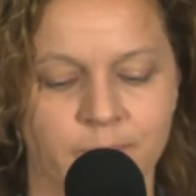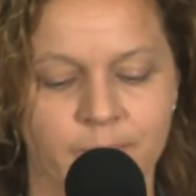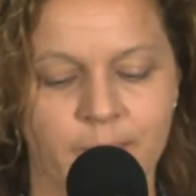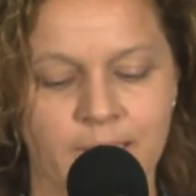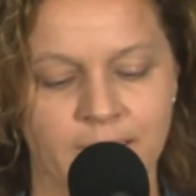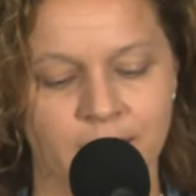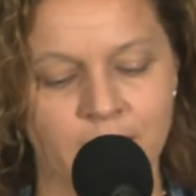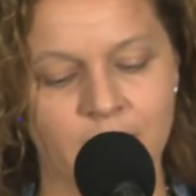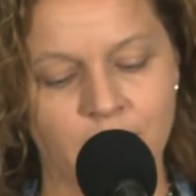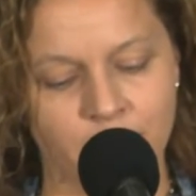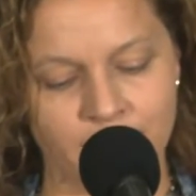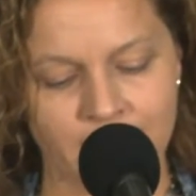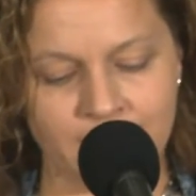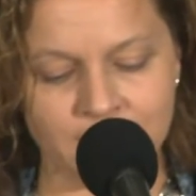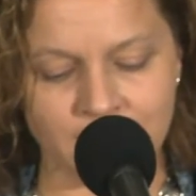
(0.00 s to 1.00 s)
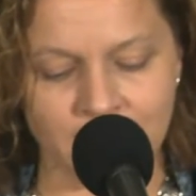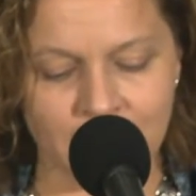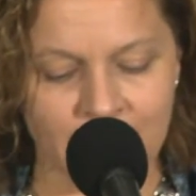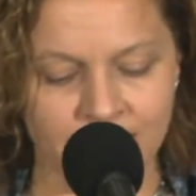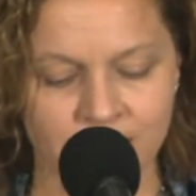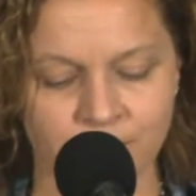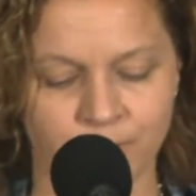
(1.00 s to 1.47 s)
But when I did
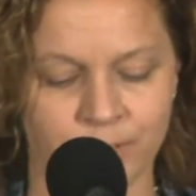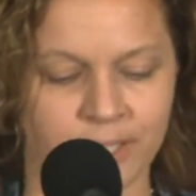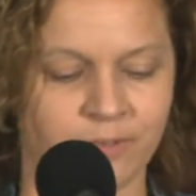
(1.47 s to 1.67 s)
ask for